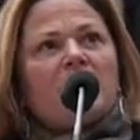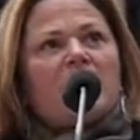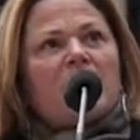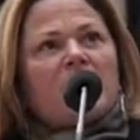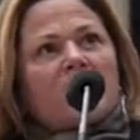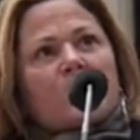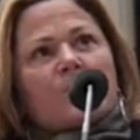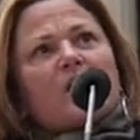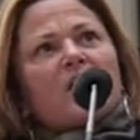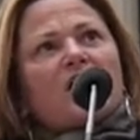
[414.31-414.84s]

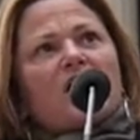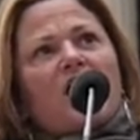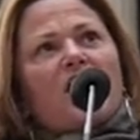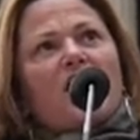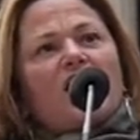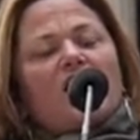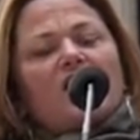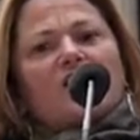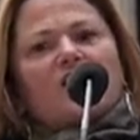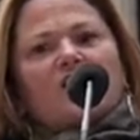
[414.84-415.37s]
Here we
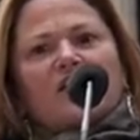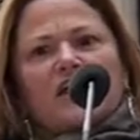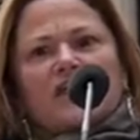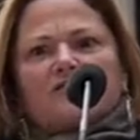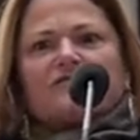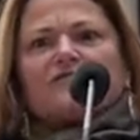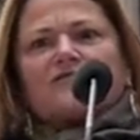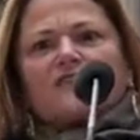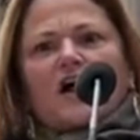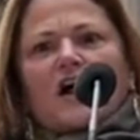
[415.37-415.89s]
are
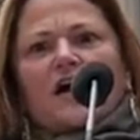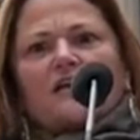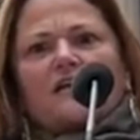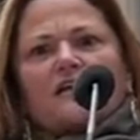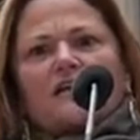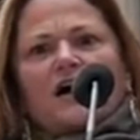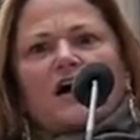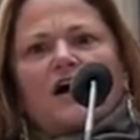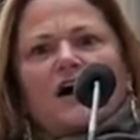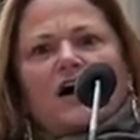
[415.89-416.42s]
in front
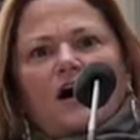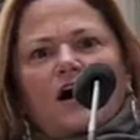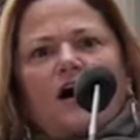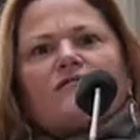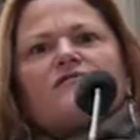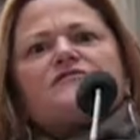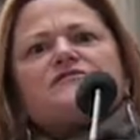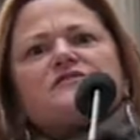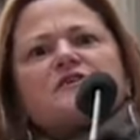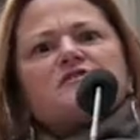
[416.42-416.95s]

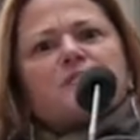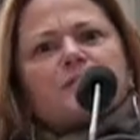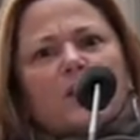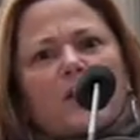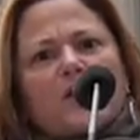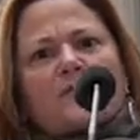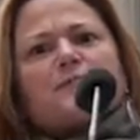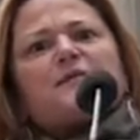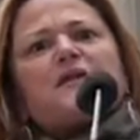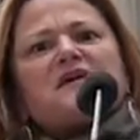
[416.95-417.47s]
of the
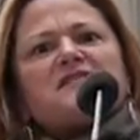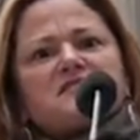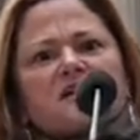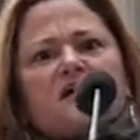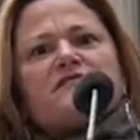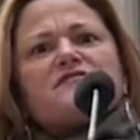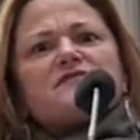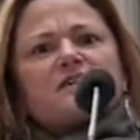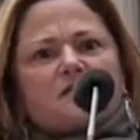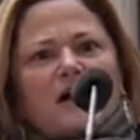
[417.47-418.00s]
birthplace
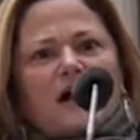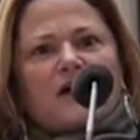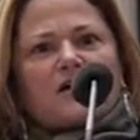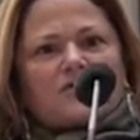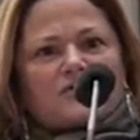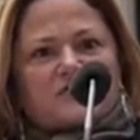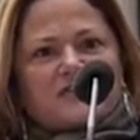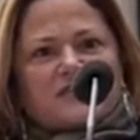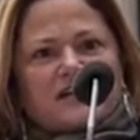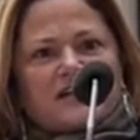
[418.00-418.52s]
of
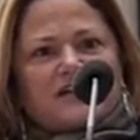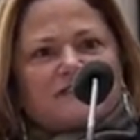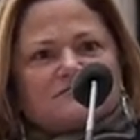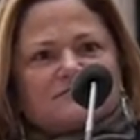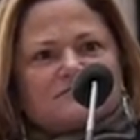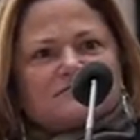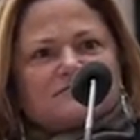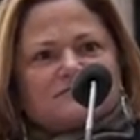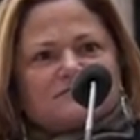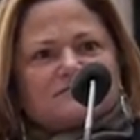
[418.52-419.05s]
democracy.
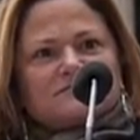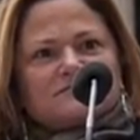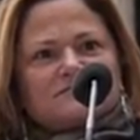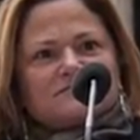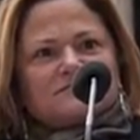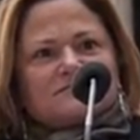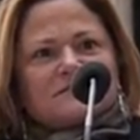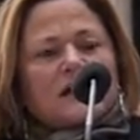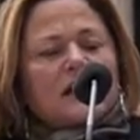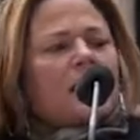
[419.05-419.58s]

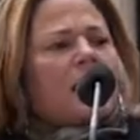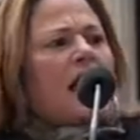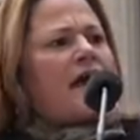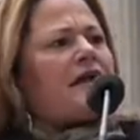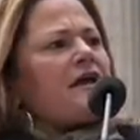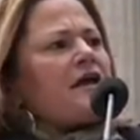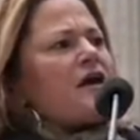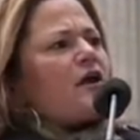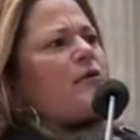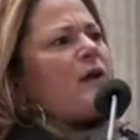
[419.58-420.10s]

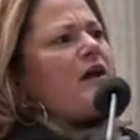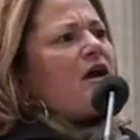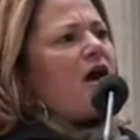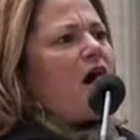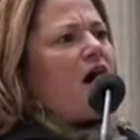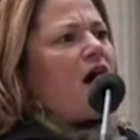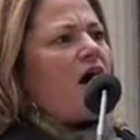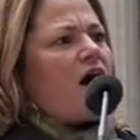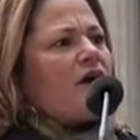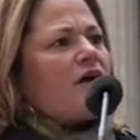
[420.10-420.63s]
And here we
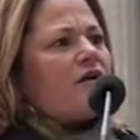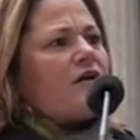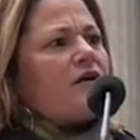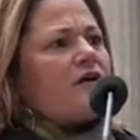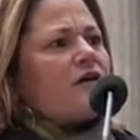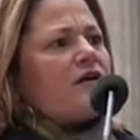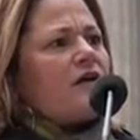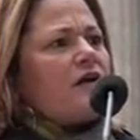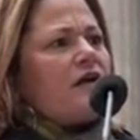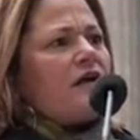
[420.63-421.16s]
are
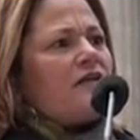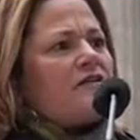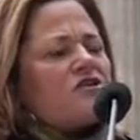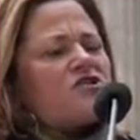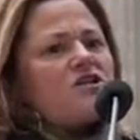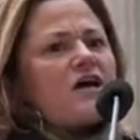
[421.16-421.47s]
in the